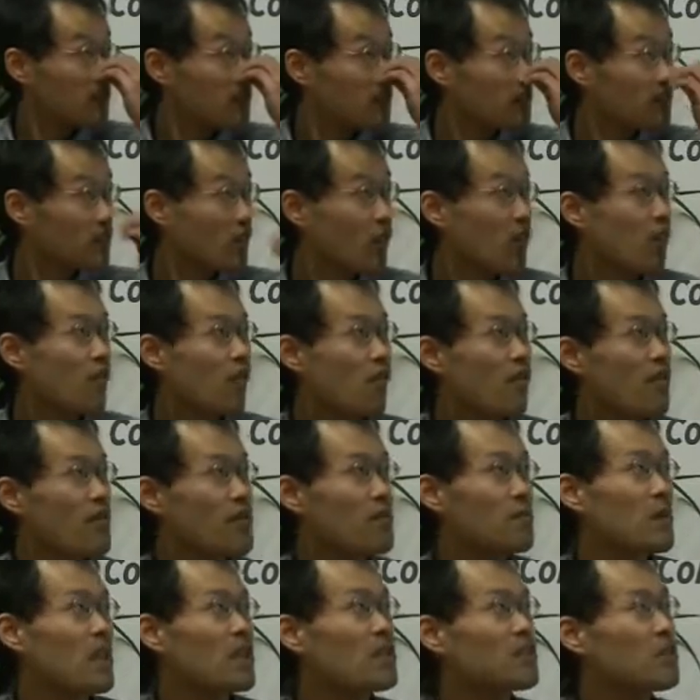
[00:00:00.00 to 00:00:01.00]
So
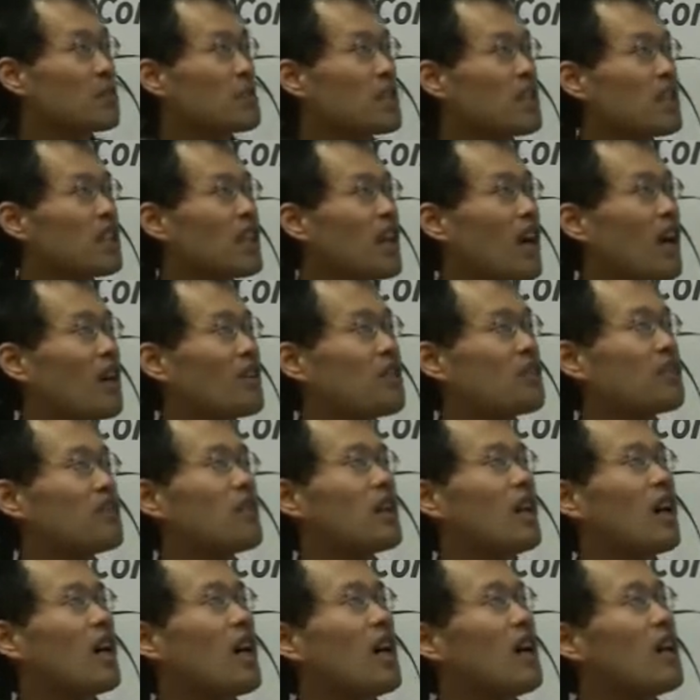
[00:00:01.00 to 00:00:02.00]
we must be
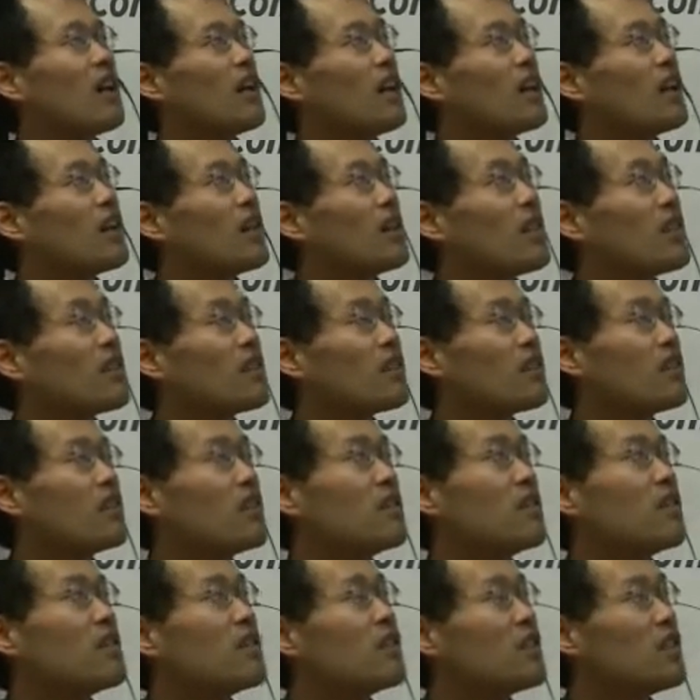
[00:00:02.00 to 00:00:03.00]
careful
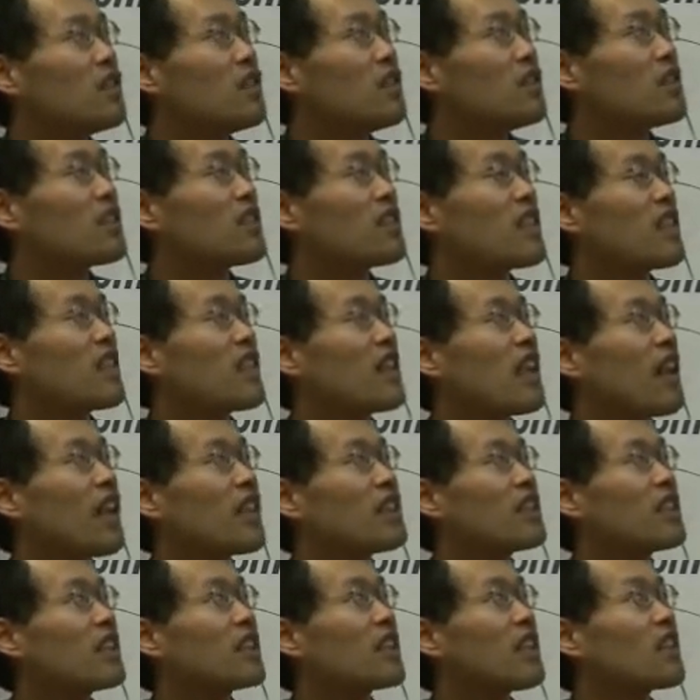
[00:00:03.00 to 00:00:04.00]
to use the
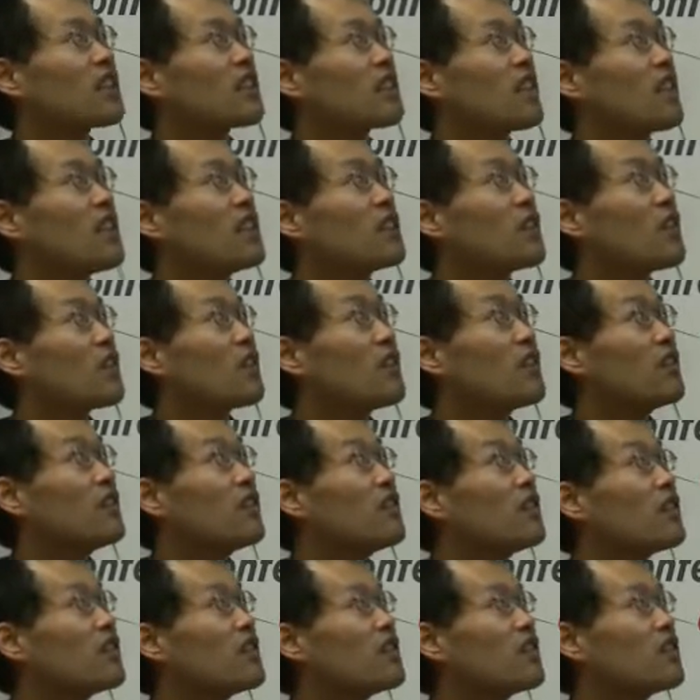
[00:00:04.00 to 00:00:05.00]
center station
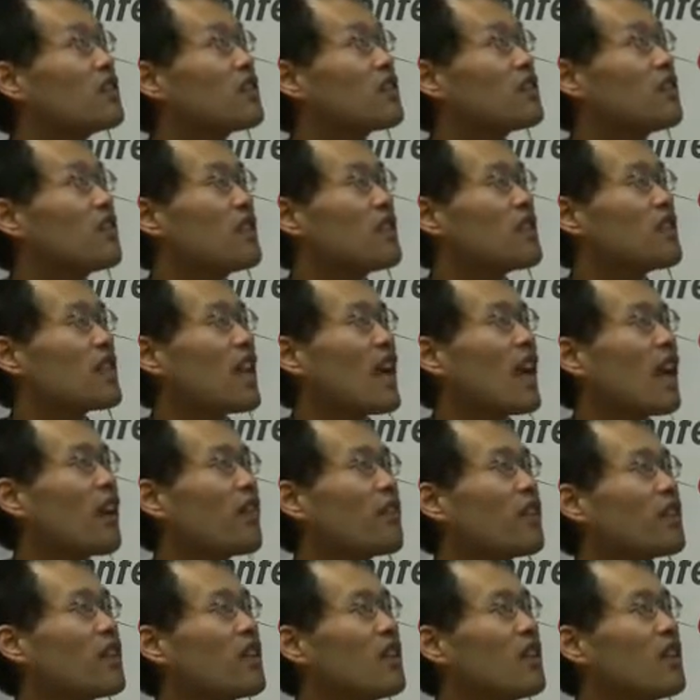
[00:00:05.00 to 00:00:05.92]
squeezer